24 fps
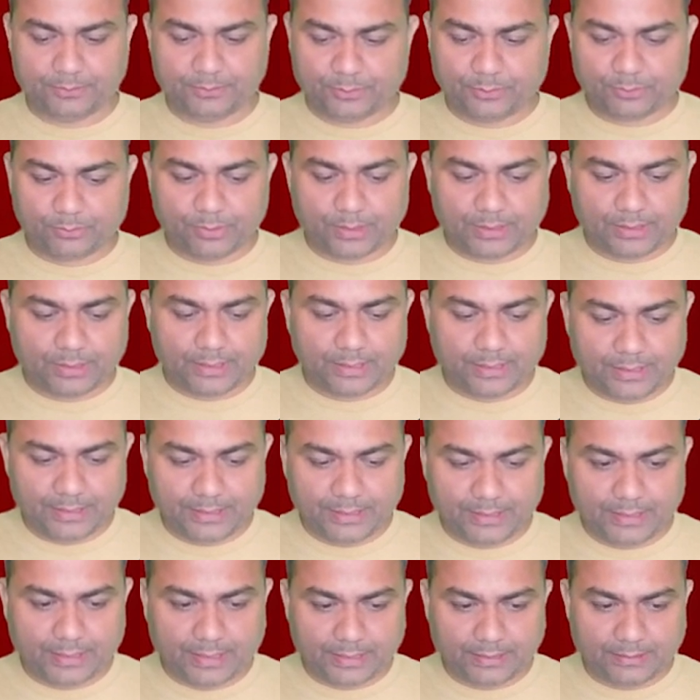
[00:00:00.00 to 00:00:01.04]
So what I
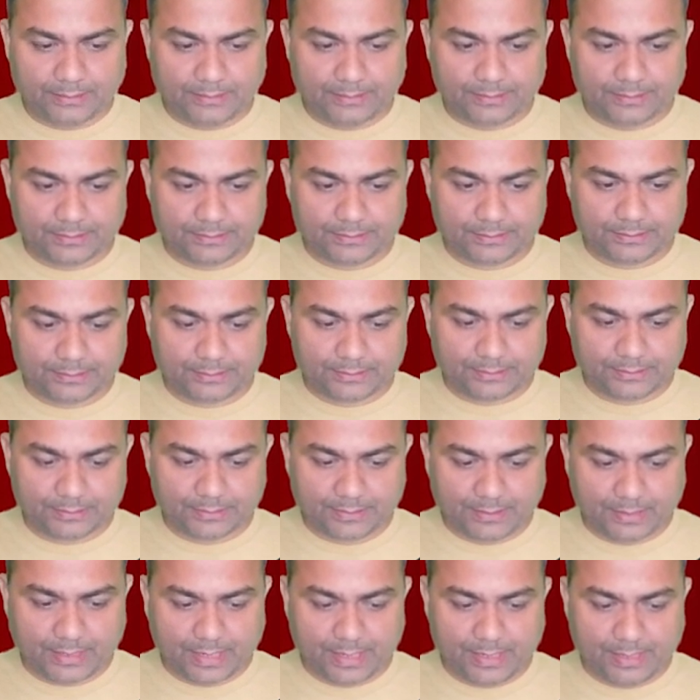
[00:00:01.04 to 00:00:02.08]
did, I
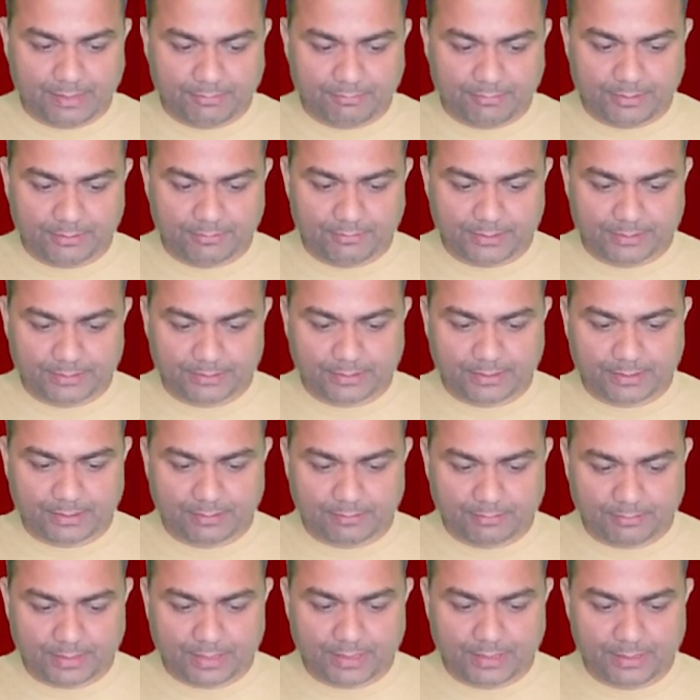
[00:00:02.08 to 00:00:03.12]
have given the
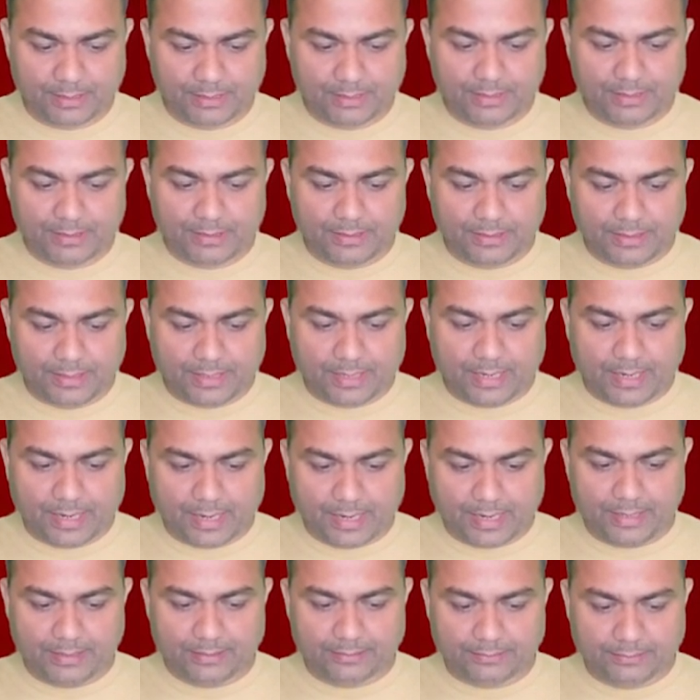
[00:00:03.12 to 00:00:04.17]
command
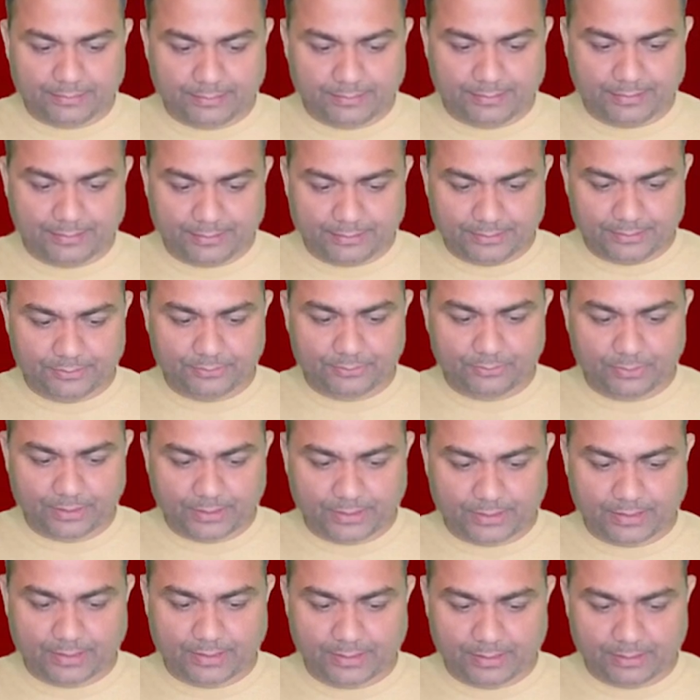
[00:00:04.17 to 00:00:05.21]
and see
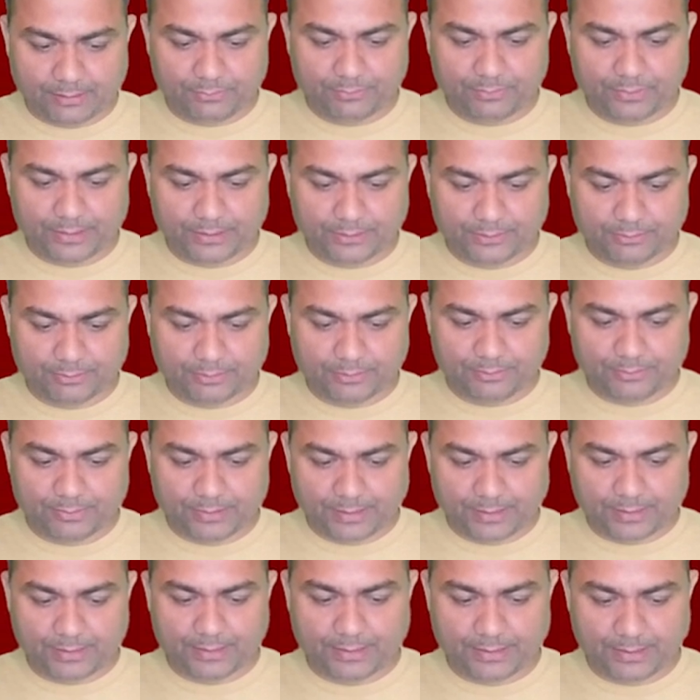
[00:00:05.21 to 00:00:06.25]
what kind of resume we
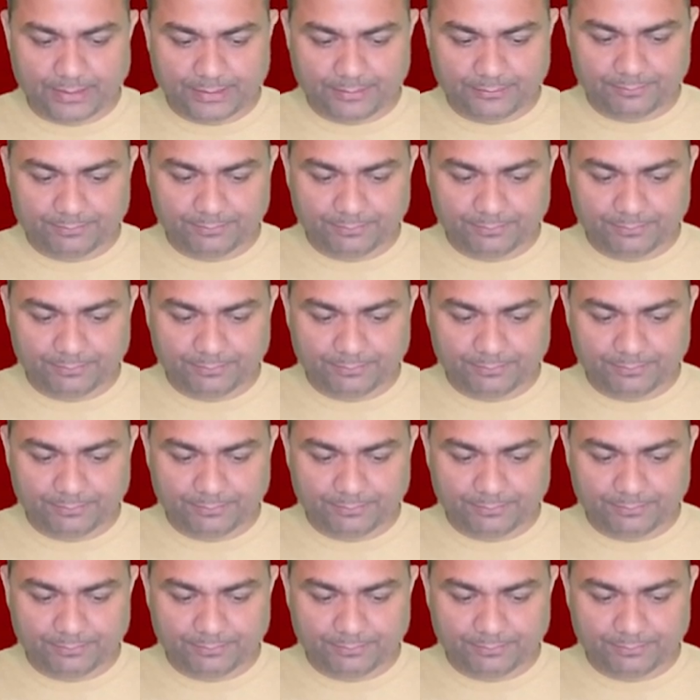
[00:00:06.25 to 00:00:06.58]
are getting.